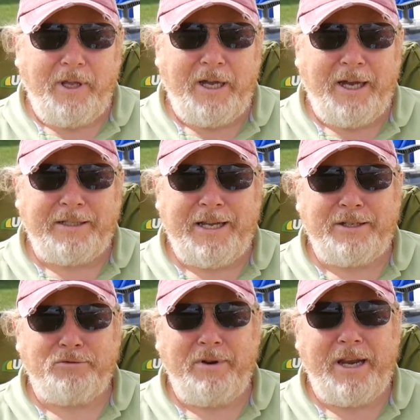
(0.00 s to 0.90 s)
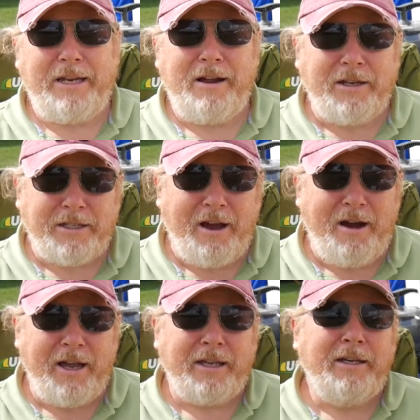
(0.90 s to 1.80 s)
Uh, Ted's a really nice
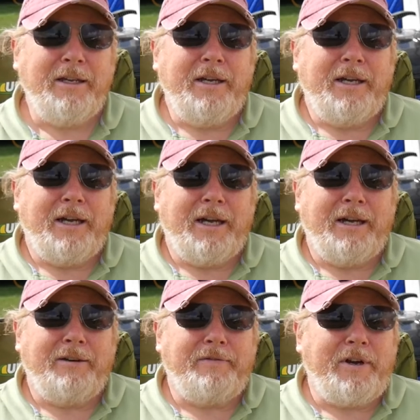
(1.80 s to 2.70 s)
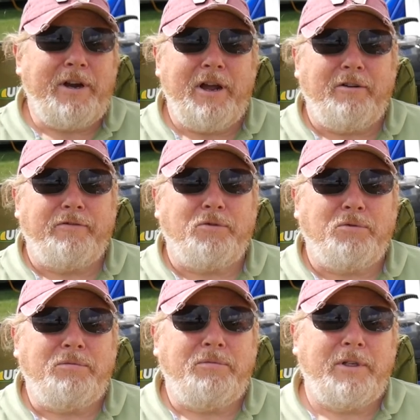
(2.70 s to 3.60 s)
guy, uh, very
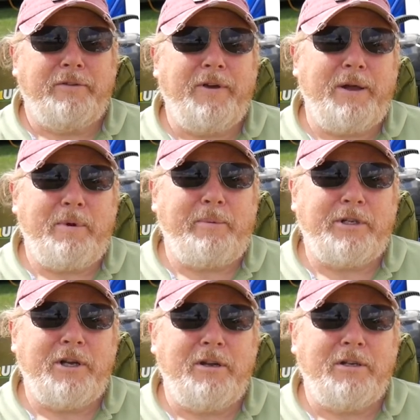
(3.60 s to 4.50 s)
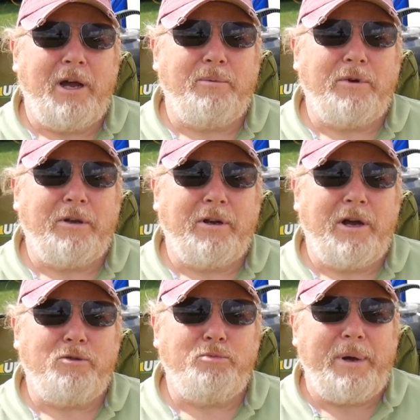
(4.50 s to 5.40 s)
helpful. In fact, when we turned up, we got a
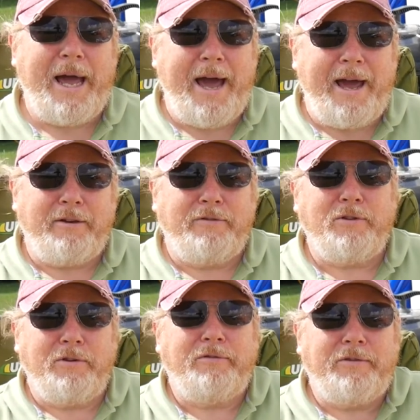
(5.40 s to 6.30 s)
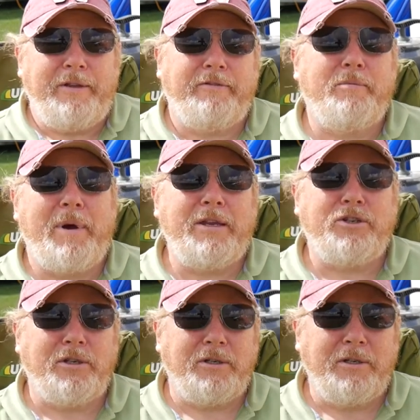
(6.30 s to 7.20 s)
whole bag full of
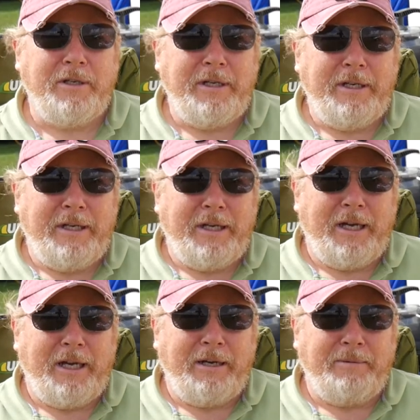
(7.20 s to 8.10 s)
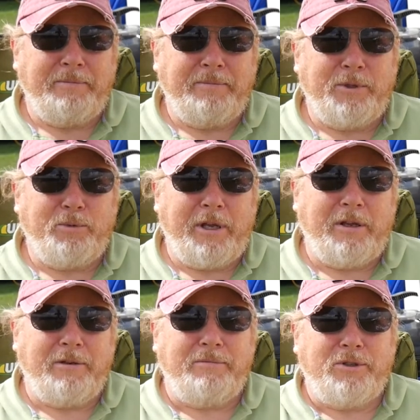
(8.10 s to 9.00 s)
information um, that we
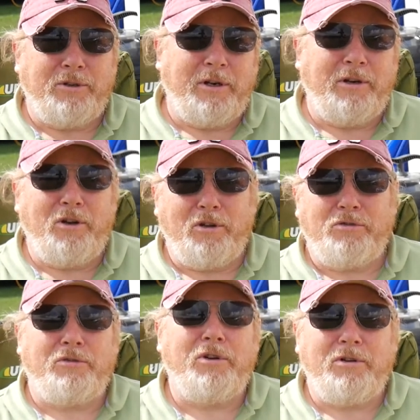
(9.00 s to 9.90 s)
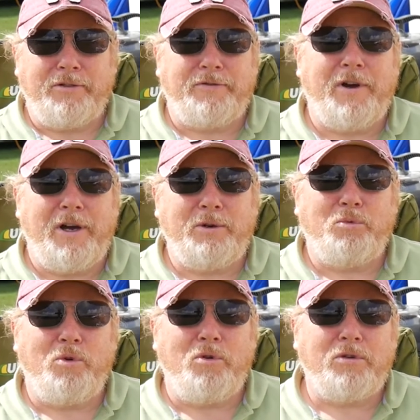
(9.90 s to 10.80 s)
could sort of look through to find
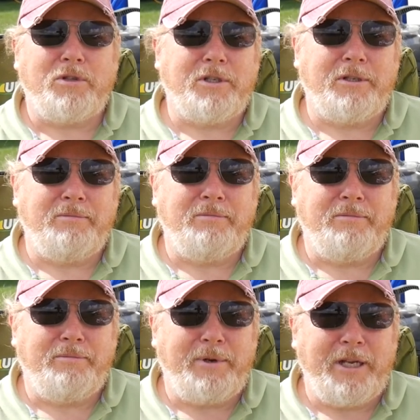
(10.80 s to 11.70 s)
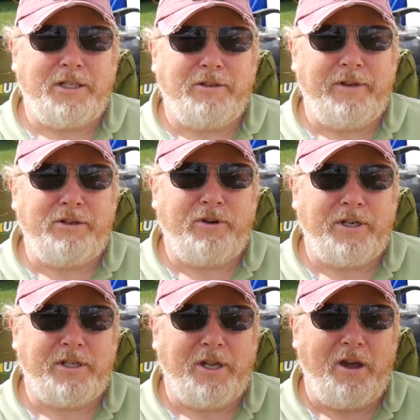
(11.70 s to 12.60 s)
walks and places of
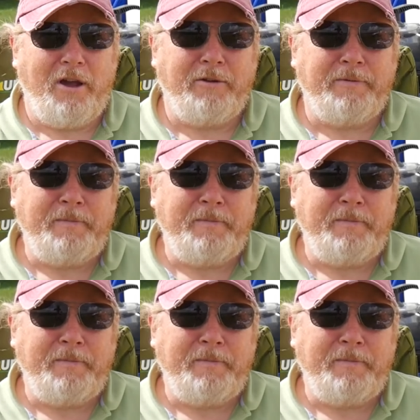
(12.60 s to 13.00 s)
interest to go.